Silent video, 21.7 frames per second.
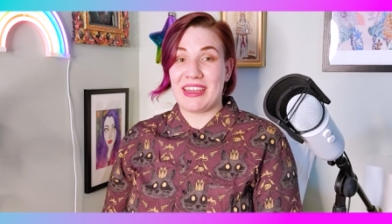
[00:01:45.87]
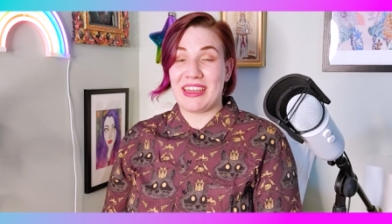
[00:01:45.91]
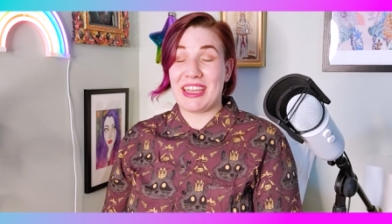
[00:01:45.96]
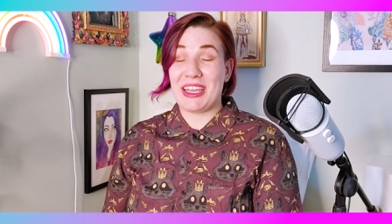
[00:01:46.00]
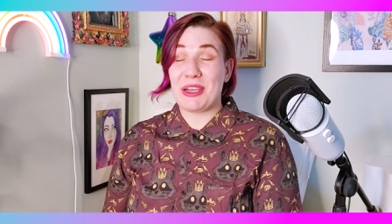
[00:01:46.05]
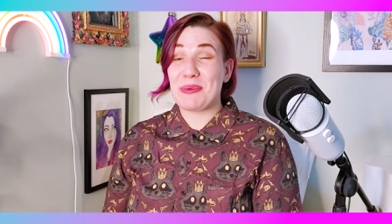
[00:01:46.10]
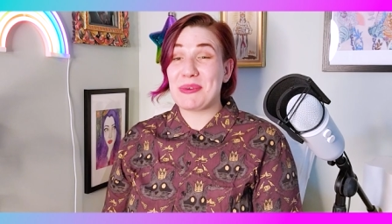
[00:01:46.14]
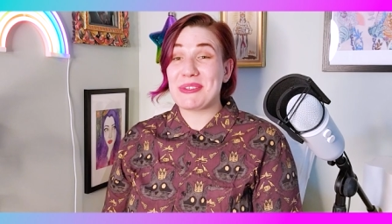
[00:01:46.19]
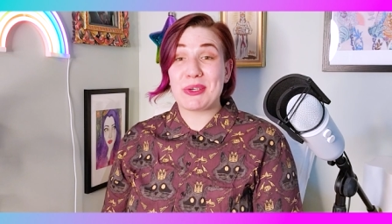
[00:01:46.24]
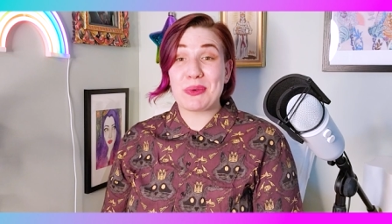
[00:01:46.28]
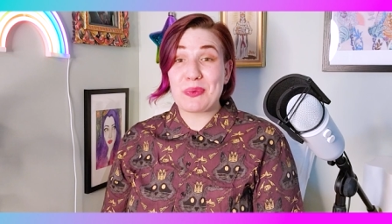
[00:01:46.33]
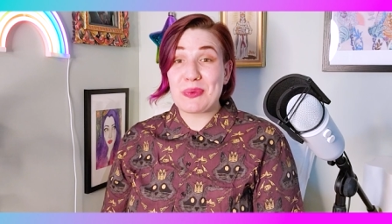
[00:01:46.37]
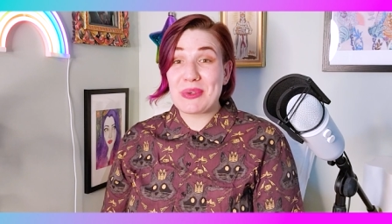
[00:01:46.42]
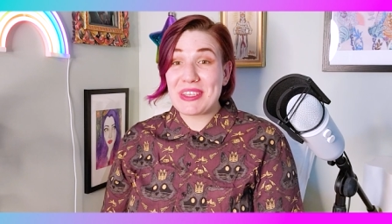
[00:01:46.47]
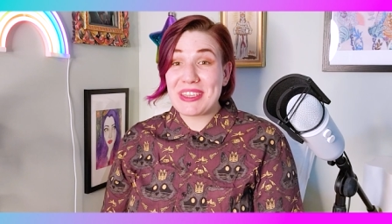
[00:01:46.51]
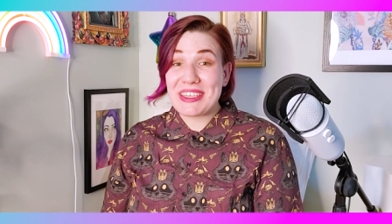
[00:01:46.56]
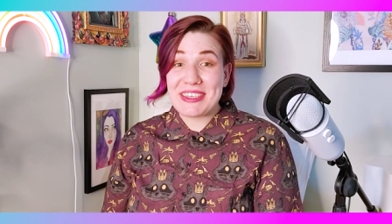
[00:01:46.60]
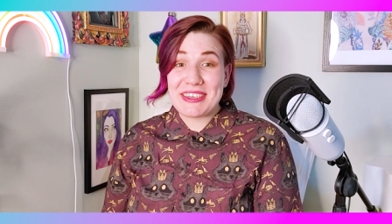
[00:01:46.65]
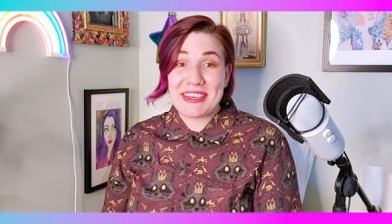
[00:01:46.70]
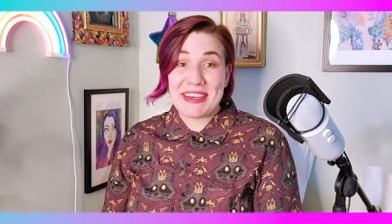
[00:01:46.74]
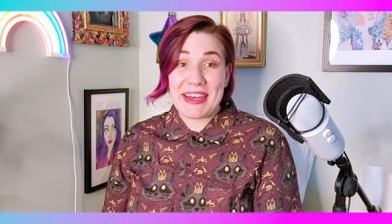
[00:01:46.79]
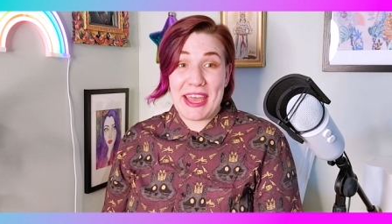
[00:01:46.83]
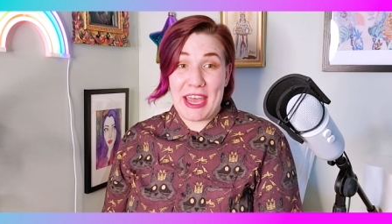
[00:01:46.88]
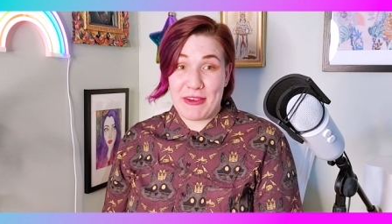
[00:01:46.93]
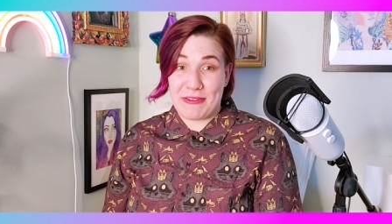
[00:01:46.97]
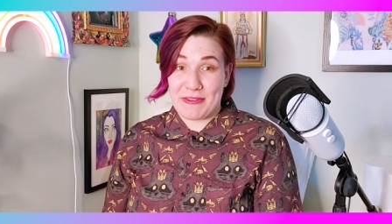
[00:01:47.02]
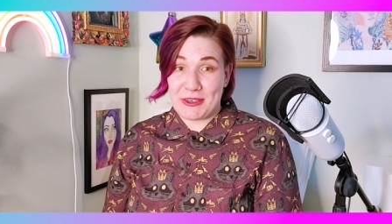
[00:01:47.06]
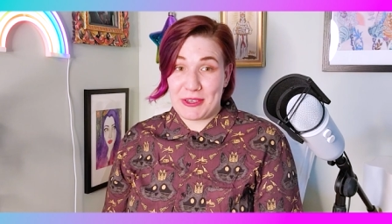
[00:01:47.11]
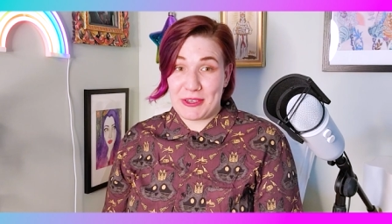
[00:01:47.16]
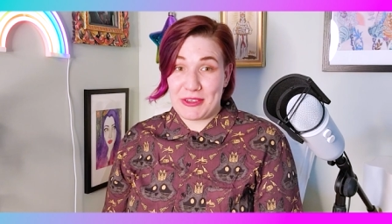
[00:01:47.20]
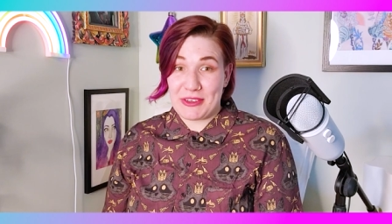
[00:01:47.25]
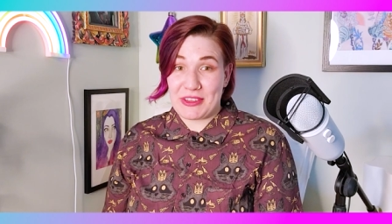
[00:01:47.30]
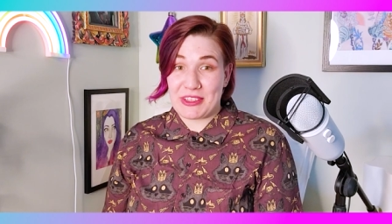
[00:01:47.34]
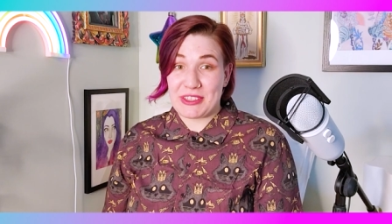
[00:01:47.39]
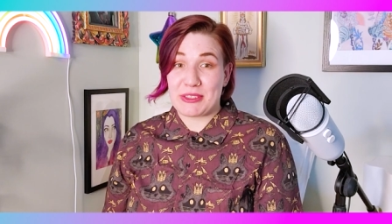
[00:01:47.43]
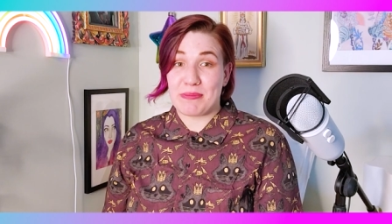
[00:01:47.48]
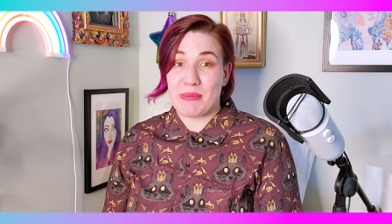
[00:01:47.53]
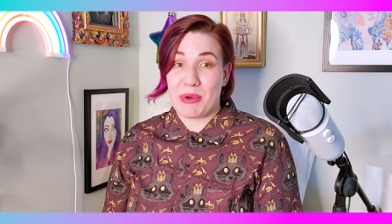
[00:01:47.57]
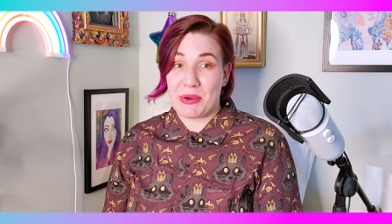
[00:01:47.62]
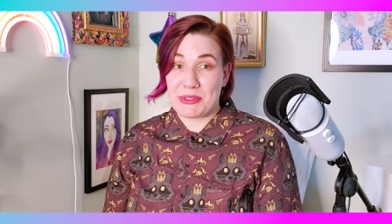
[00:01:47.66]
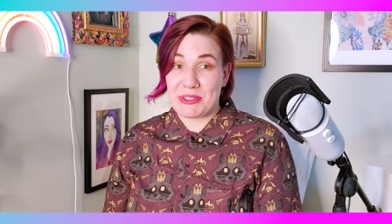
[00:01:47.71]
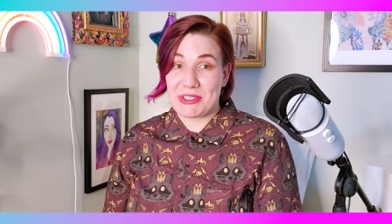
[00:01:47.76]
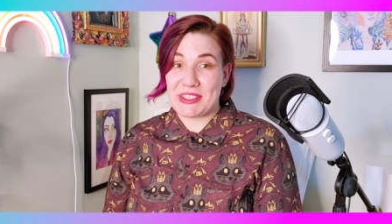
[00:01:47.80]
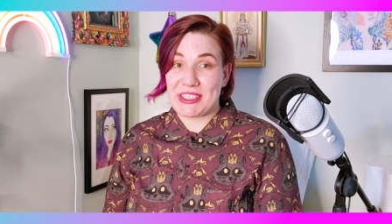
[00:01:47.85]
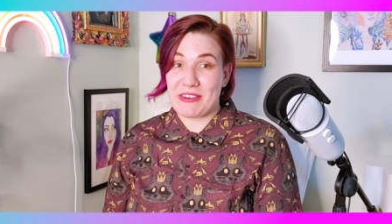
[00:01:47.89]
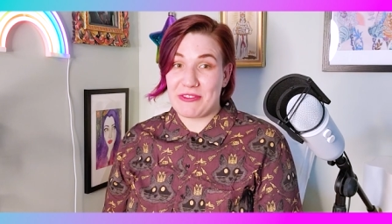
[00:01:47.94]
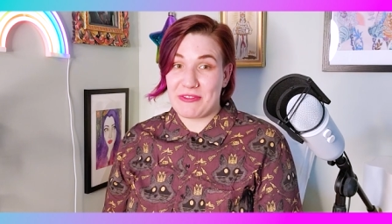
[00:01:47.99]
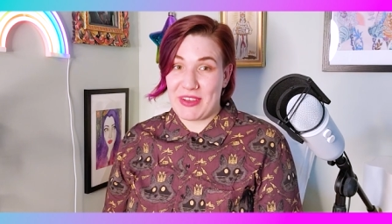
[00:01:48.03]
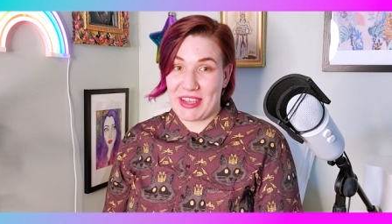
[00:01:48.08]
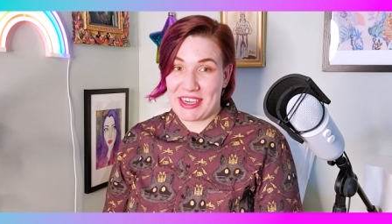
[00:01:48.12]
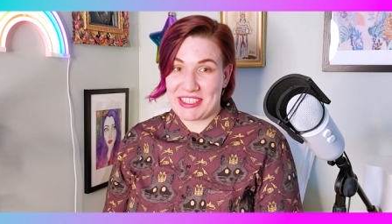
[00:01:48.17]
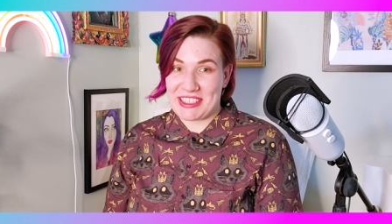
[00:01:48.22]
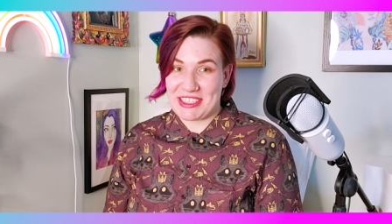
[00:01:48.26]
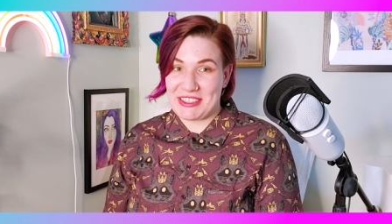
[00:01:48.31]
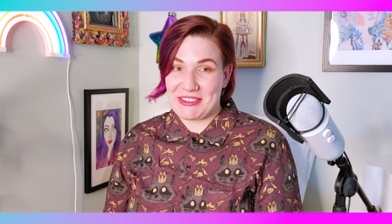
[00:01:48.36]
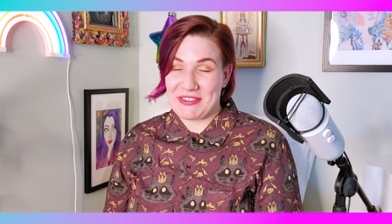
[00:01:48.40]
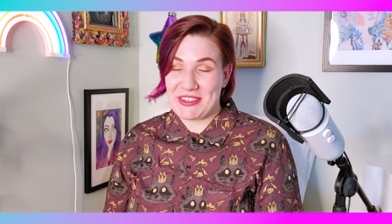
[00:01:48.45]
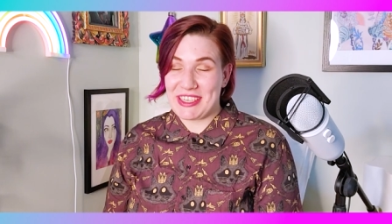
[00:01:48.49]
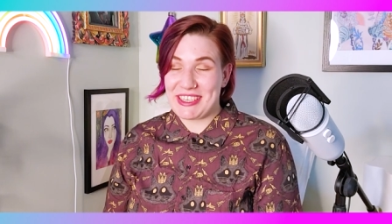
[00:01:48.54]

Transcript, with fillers: It was a really good effort that's mostly effective.